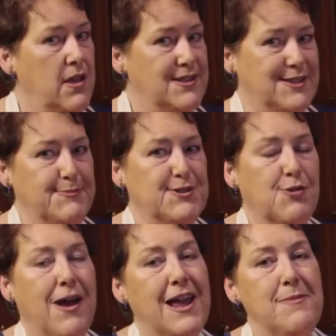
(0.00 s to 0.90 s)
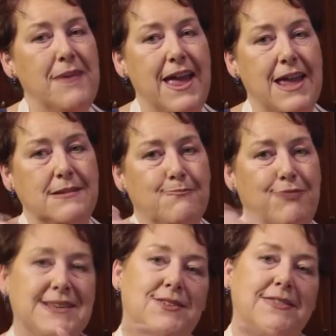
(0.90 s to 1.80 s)
subscribe and
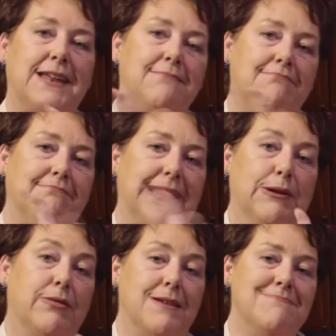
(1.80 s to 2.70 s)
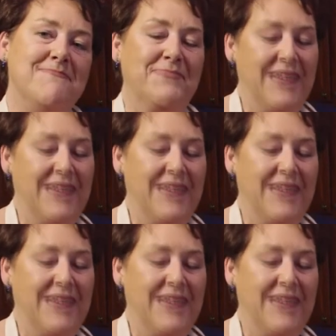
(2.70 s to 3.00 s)
press on that little thumb.